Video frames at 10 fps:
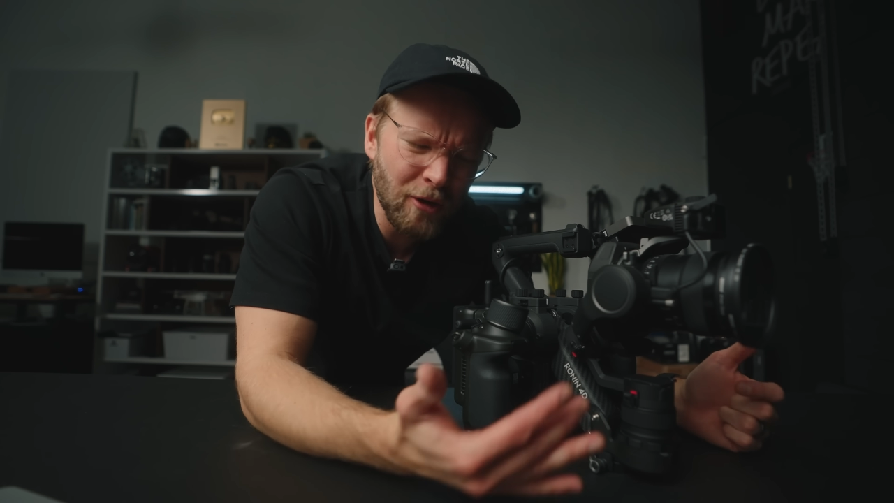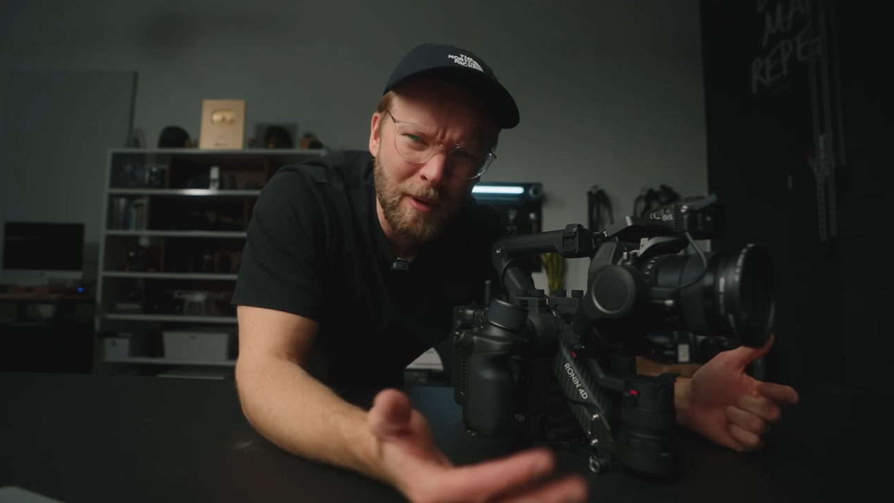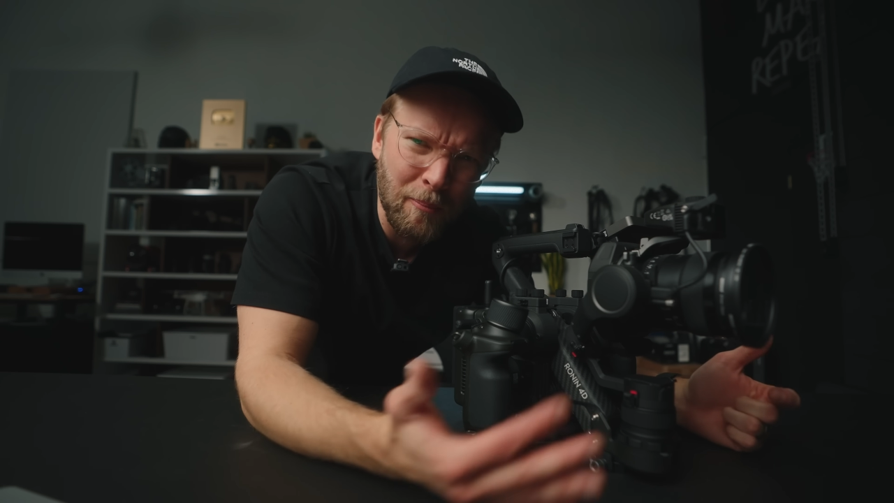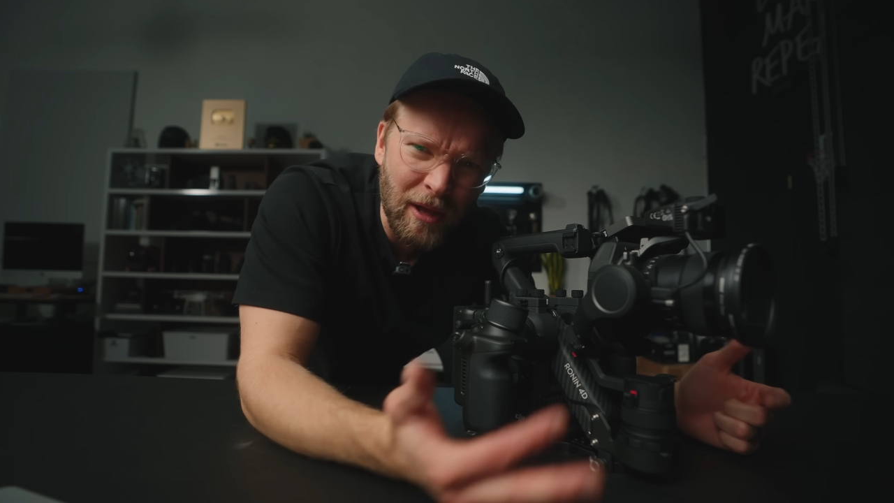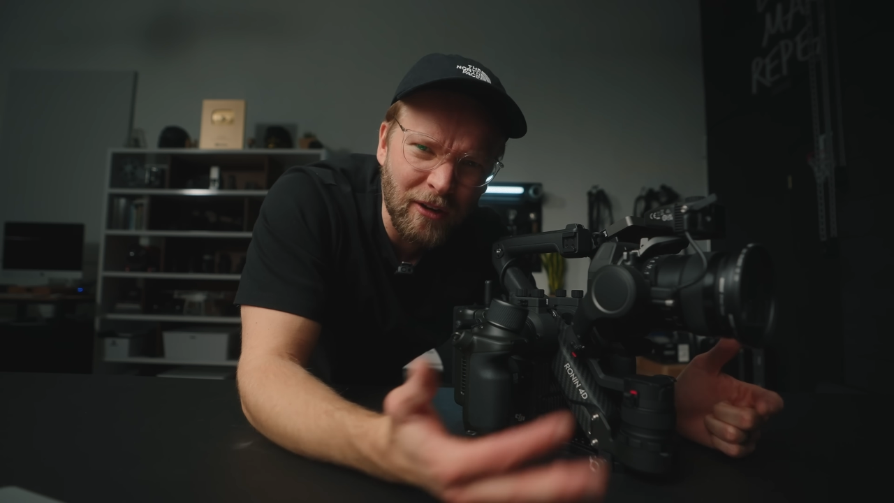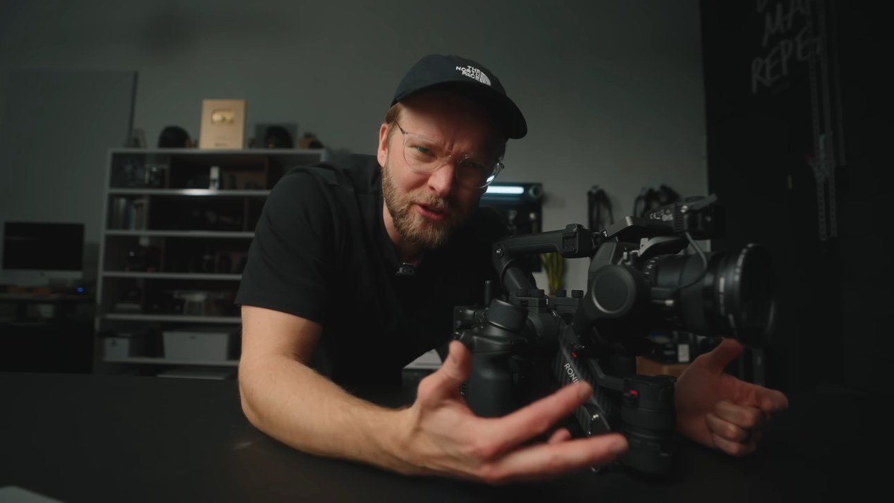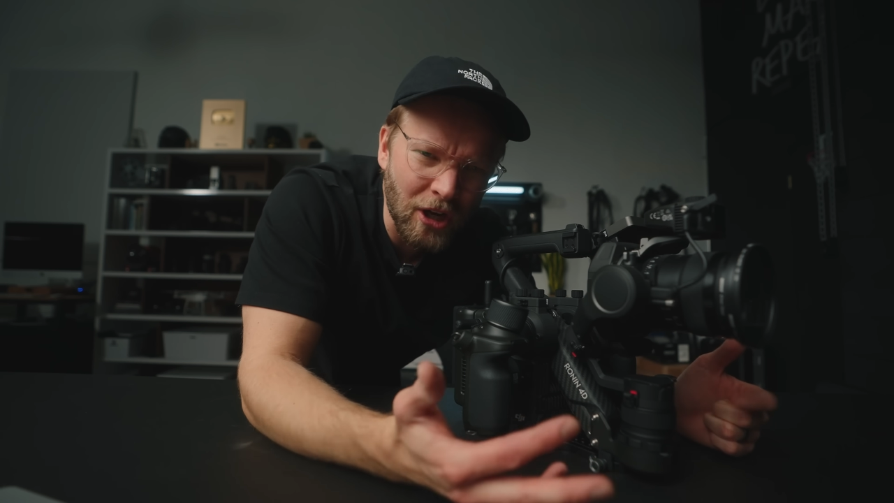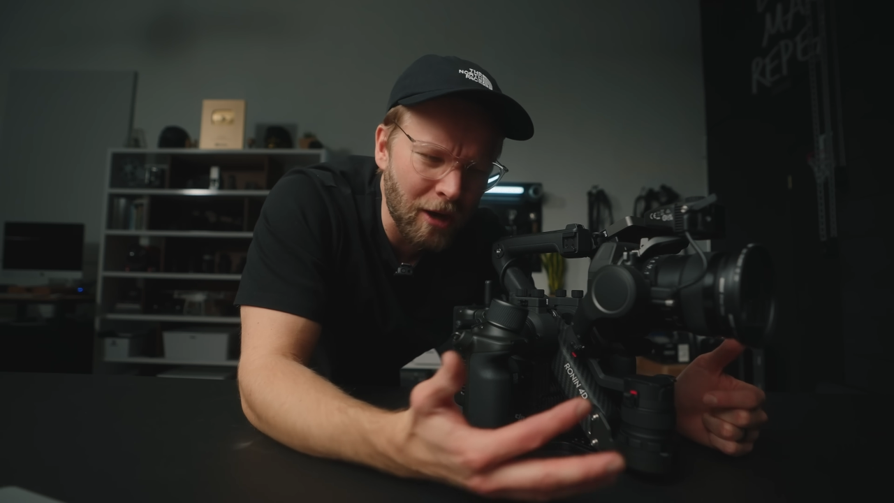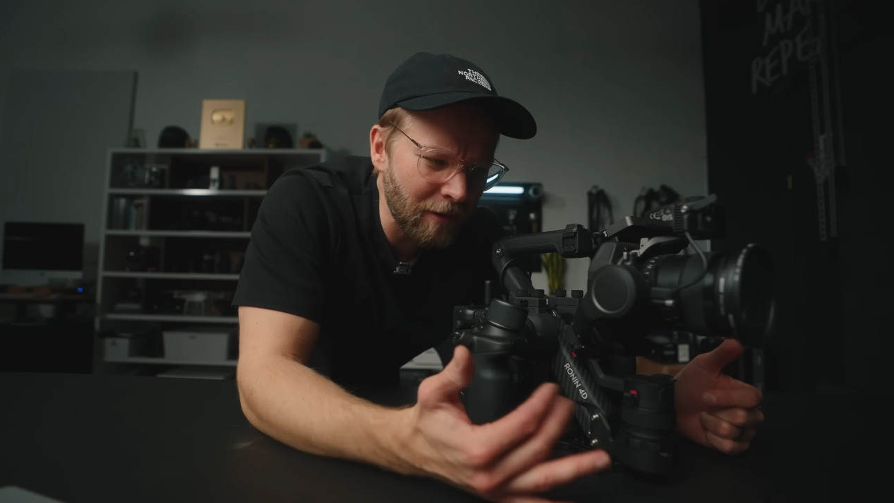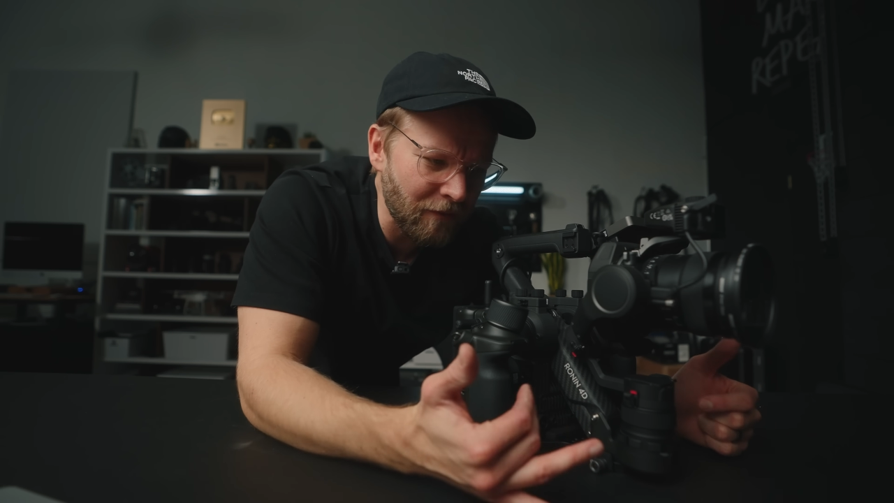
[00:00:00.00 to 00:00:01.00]
bit better
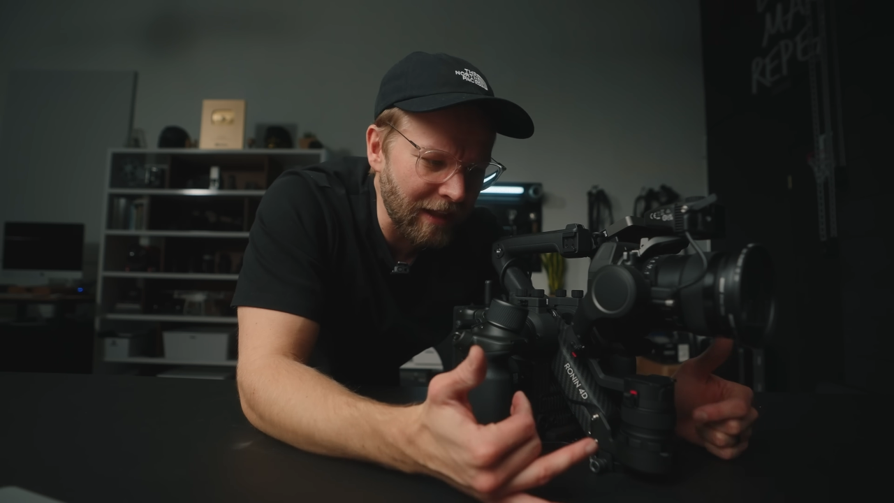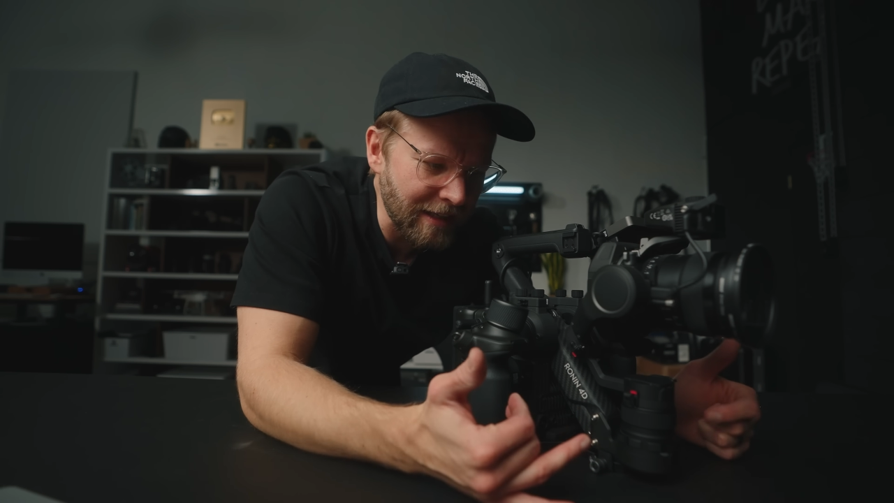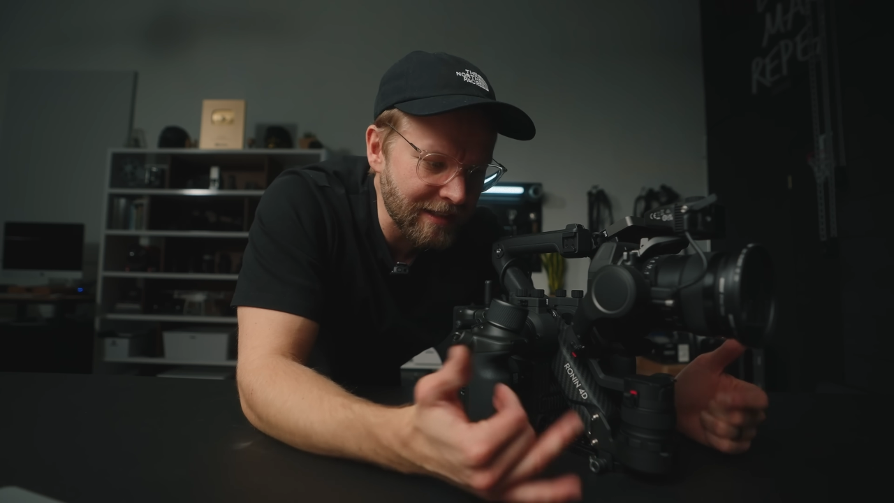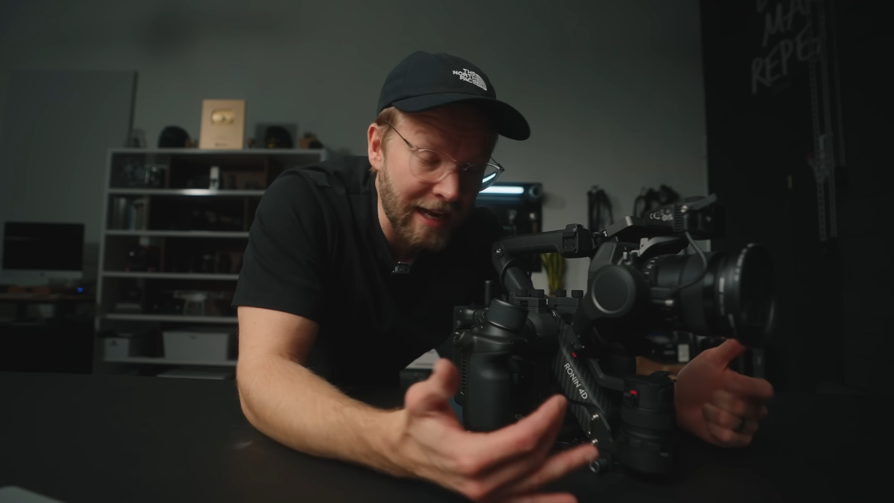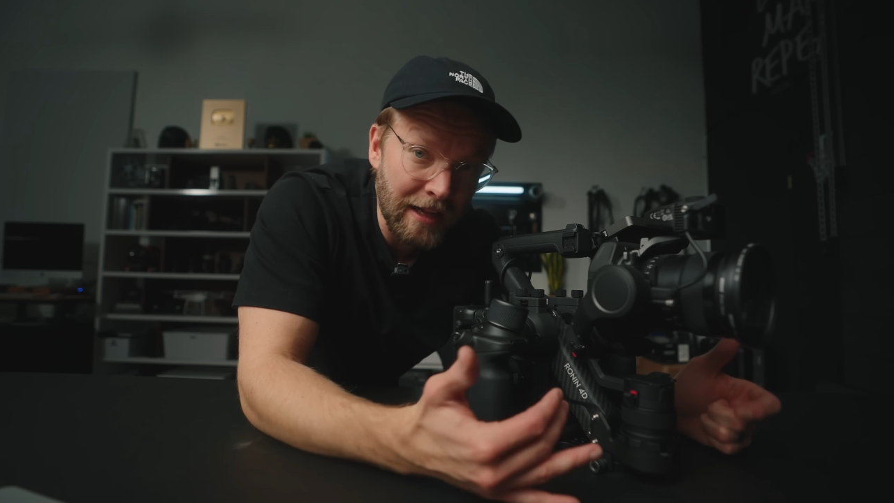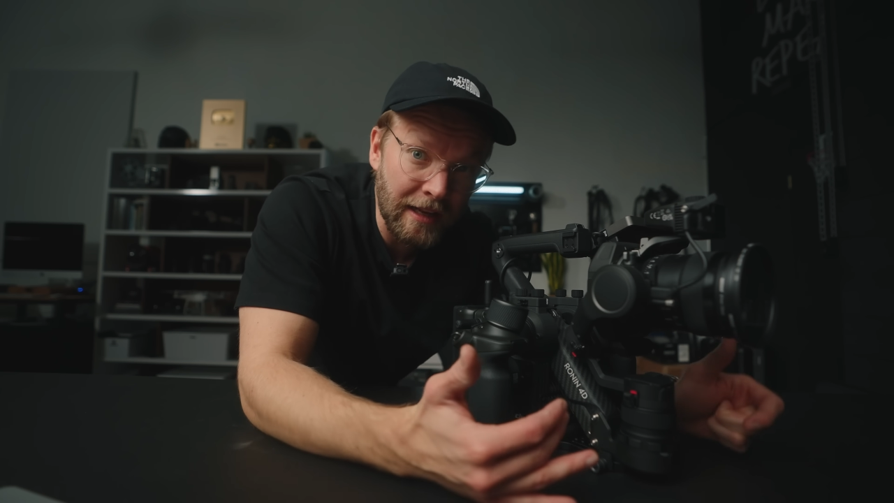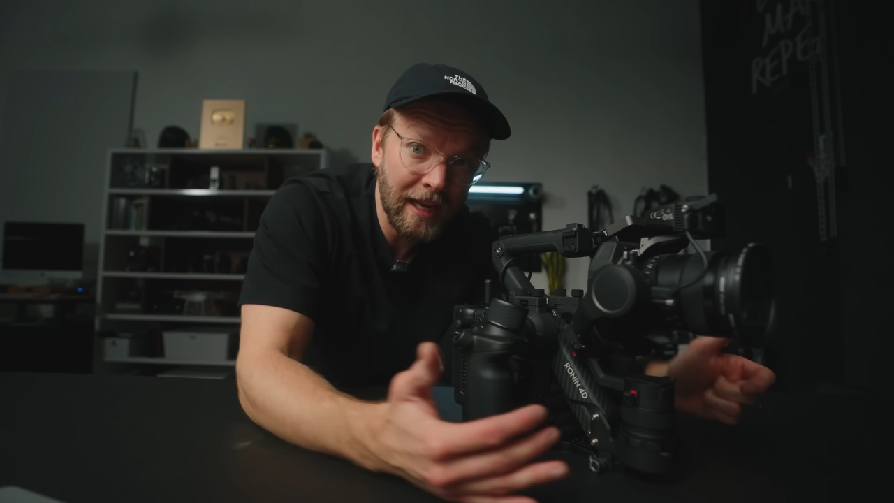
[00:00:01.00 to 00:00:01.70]
job of like saying like,